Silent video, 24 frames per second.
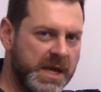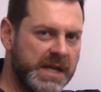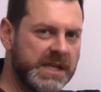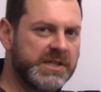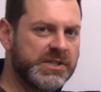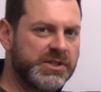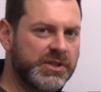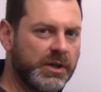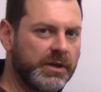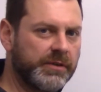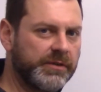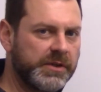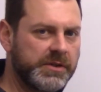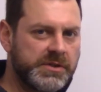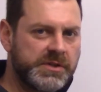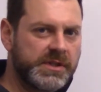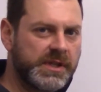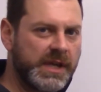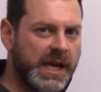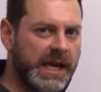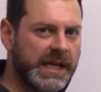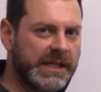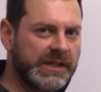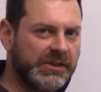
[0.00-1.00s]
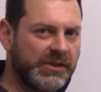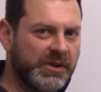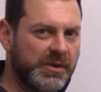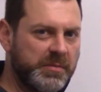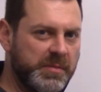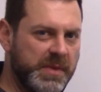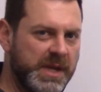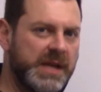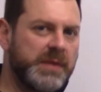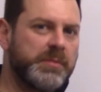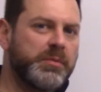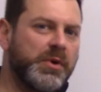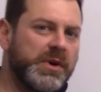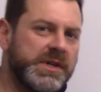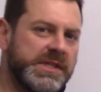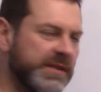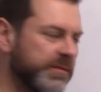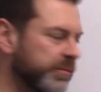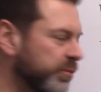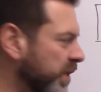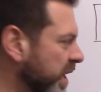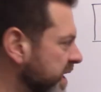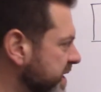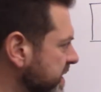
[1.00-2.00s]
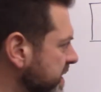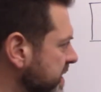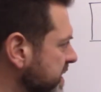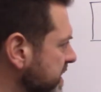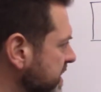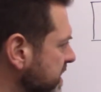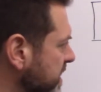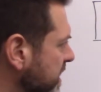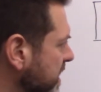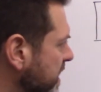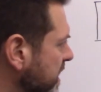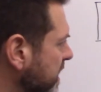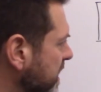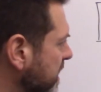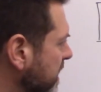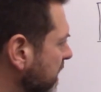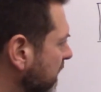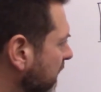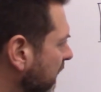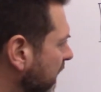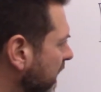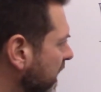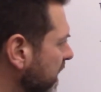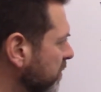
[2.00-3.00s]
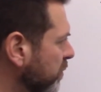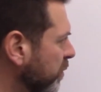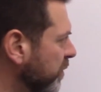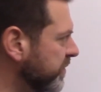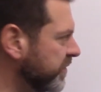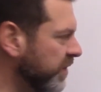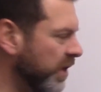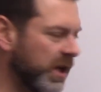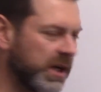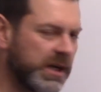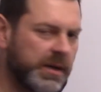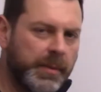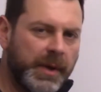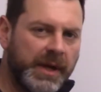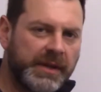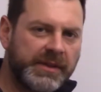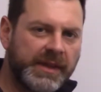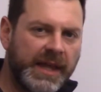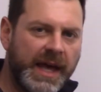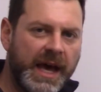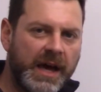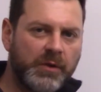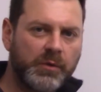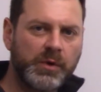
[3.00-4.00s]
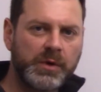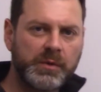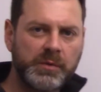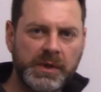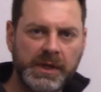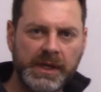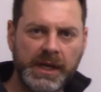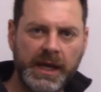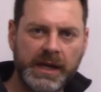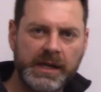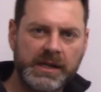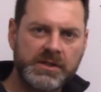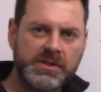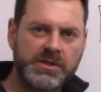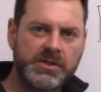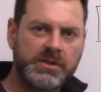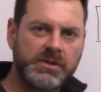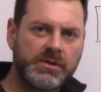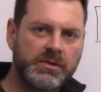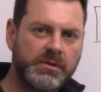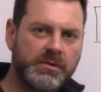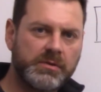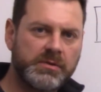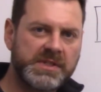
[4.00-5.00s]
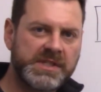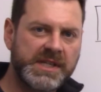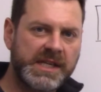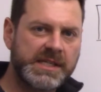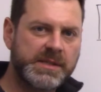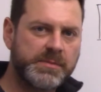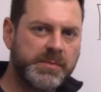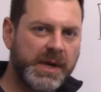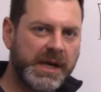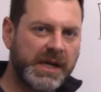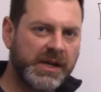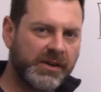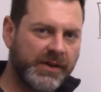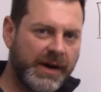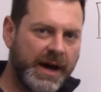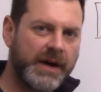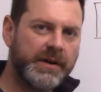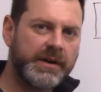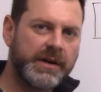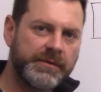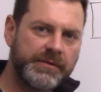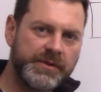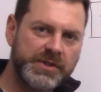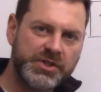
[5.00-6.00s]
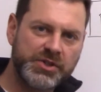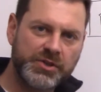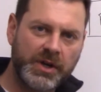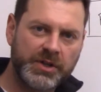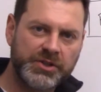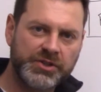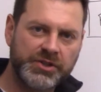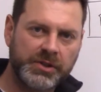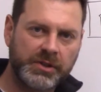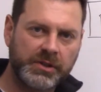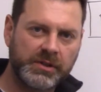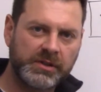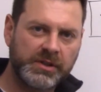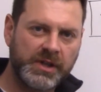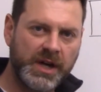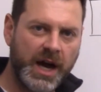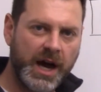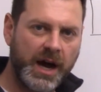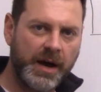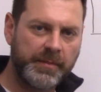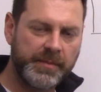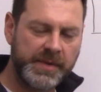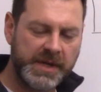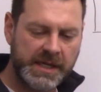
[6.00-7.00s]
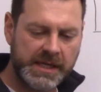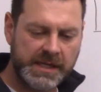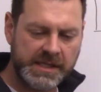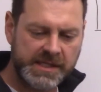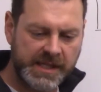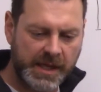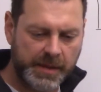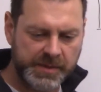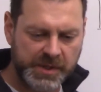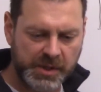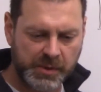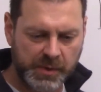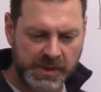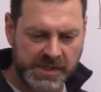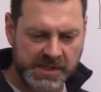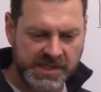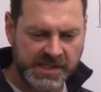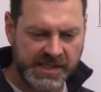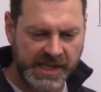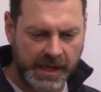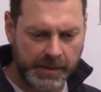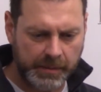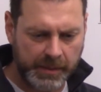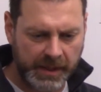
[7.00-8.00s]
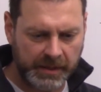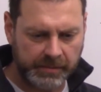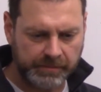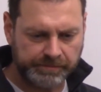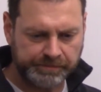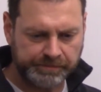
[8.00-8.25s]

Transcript: servers, and there are many points of presence. We'll talk about that when we get into SiteSpect Cloud Infrastructure in a subsequent segment.